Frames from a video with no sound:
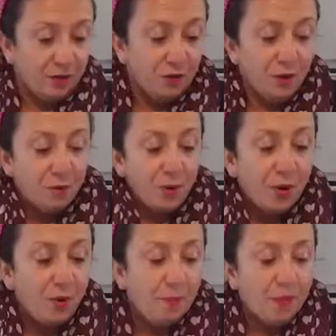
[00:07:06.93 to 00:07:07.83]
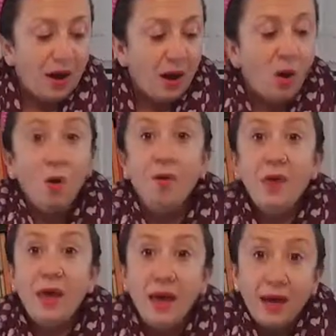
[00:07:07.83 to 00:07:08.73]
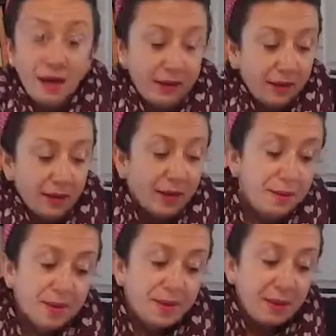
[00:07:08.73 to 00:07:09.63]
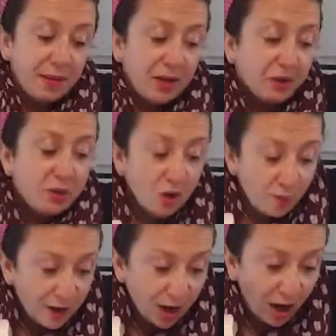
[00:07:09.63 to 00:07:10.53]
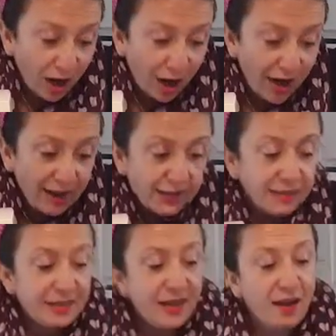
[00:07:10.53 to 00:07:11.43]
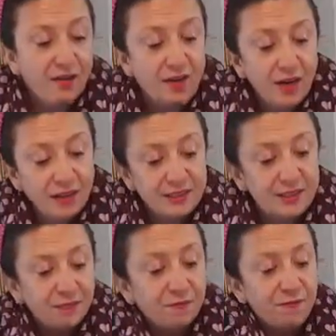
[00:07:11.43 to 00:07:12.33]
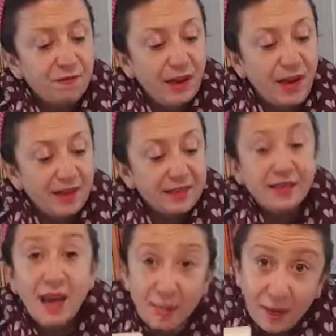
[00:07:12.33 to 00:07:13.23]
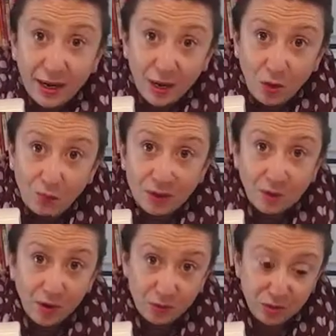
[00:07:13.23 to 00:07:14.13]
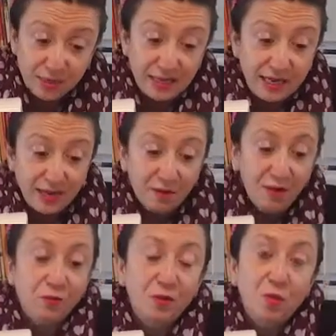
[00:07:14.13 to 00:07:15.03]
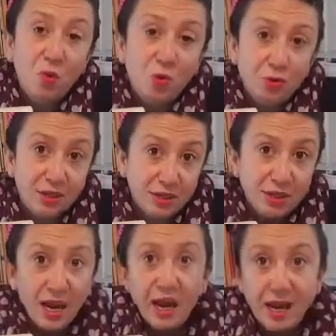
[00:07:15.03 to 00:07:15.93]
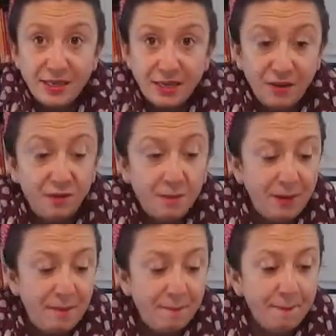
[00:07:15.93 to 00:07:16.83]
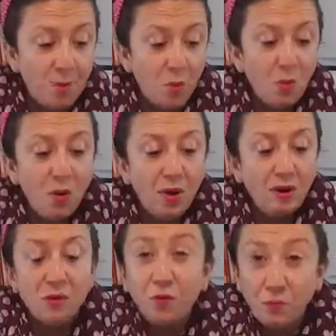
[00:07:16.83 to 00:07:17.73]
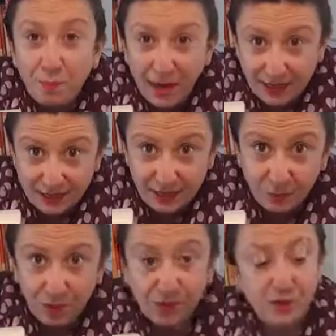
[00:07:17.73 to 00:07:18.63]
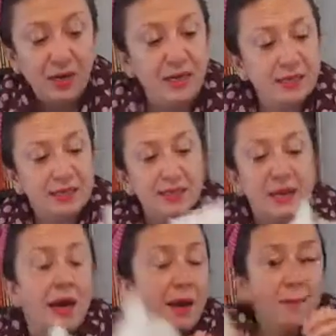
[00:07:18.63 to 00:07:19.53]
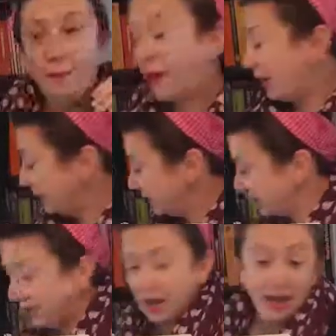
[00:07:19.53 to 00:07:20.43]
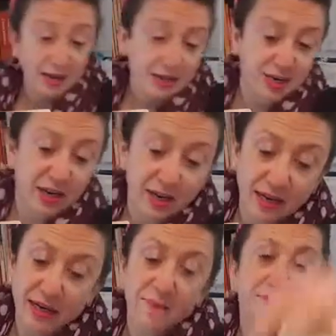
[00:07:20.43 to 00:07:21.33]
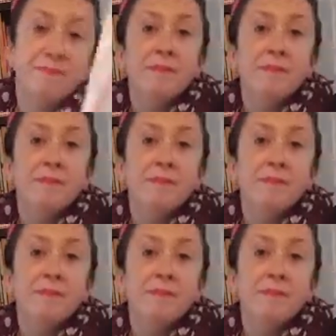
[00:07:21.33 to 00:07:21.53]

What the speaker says: if you pop that on there, put something on top and iron it down nice and flat, that might help as well, just to give, if you wanted to give a bit more sort of padding with your glasses. But actually